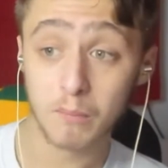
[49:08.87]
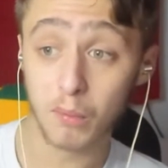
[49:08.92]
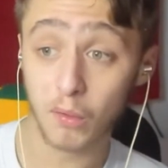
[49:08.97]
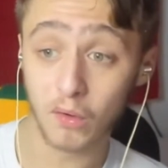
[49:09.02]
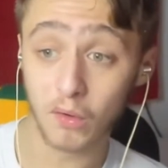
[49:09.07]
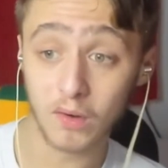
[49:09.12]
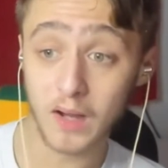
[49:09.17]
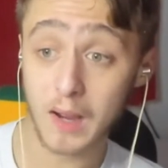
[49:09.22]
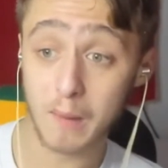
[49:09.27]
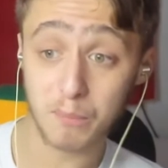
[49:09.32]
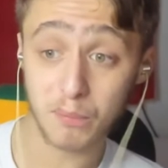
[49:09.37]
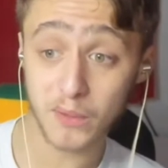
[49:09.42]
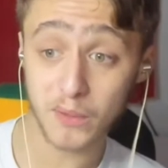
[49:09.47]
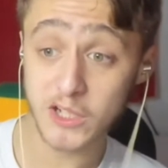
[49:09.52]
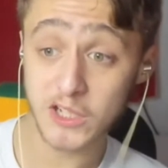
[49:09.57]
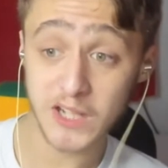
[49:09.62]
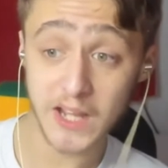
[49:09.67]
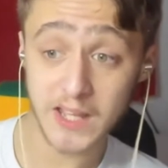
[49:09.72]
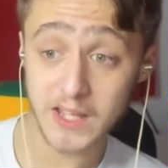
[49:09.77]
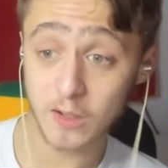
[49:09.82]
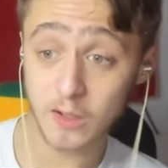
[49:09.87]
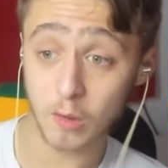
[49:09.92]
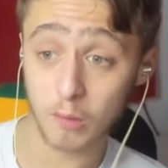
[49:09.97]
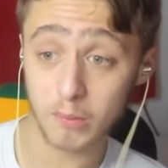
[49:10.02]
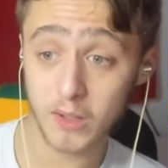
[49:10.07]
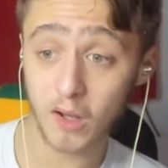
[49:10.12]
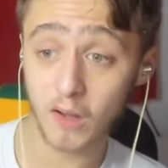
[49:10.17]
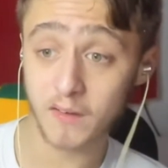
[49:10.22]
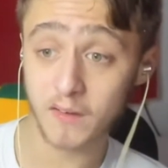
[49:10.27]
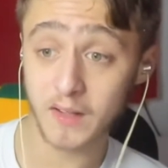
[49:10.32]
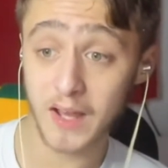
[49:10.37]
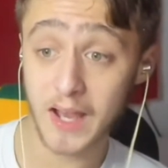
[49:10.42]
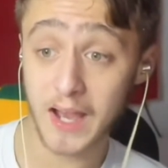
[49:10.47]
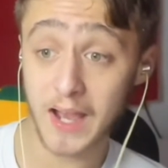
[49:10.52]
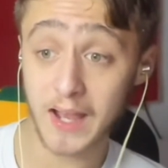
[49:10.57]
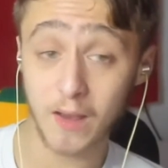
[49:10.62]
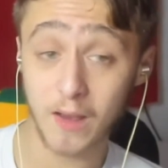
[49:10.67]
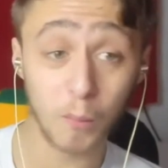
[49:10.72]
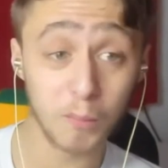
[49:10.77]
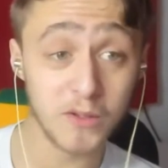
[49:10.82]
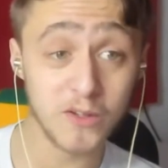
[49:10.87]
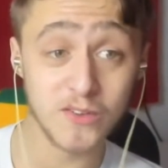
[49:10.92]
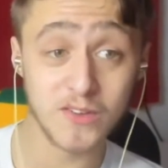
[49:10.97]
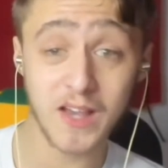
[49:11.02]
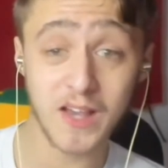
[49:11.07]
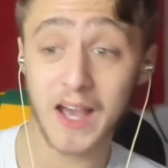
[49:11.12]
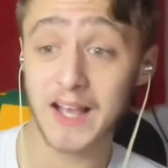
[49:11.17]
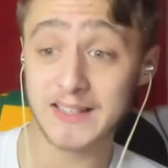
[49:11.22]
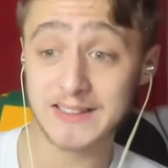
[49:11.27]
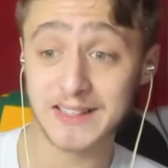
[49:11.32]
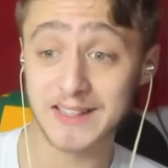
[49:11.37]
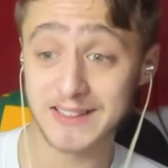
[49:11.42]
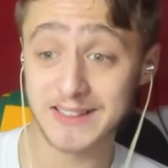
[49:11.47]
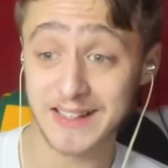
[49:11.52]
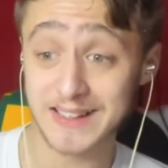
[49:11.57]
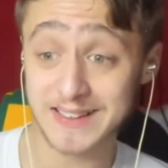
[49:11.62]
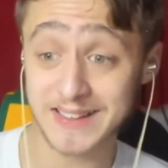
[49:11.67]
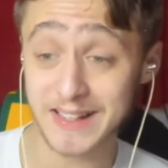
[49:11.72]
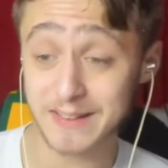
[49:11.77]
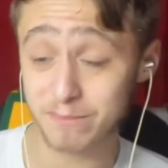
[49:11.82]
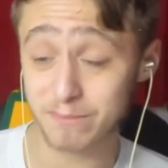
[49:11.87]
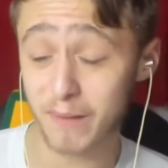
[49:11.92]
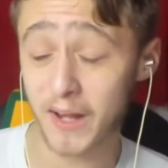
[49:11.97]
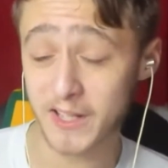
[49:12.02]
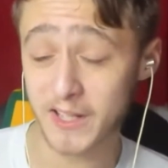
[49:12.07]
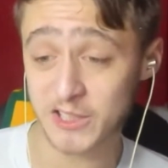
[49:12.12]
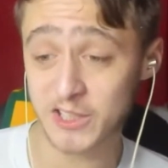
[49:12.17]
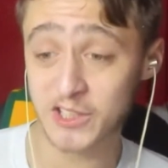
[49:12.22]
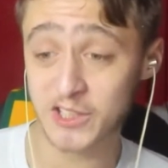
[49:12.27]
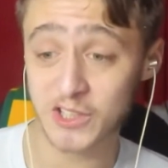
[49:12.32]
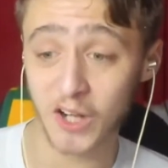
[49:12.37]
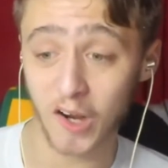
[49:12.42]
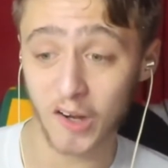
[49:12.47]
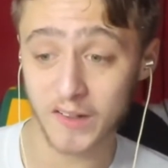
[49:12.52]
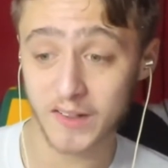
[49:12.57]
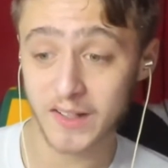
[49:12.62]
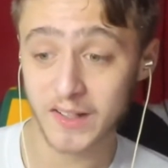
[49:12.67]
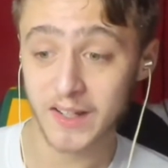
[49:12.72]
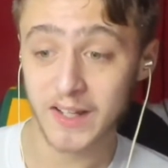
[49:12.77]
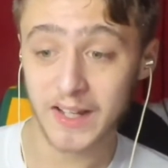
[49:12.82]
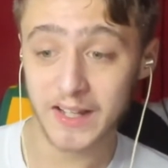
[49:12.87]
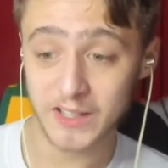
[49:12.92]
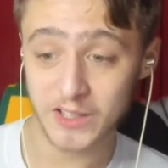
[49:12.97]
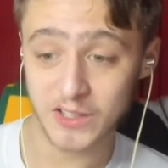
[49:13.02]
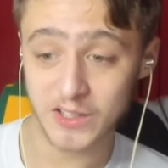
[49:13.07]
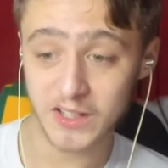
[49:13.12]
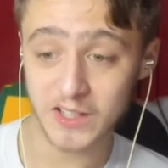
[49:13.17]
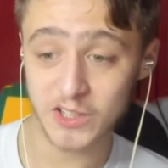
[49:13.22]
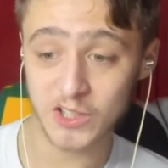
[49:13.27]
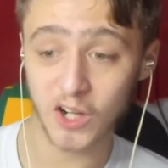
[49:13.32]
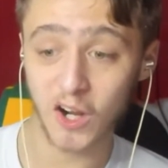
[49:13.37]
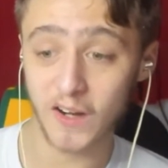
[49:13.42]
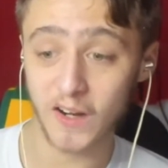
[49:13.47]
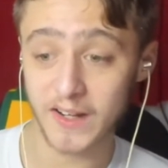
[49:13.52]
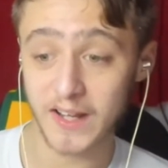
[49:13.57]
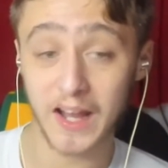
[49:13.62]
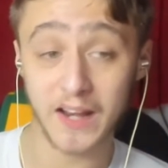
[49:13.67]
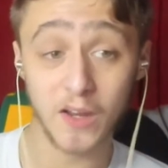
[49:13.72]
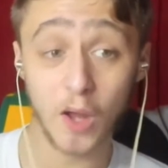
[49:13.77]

But I appreciate you coming on. I hope you guys that did manage to join enjoyed it.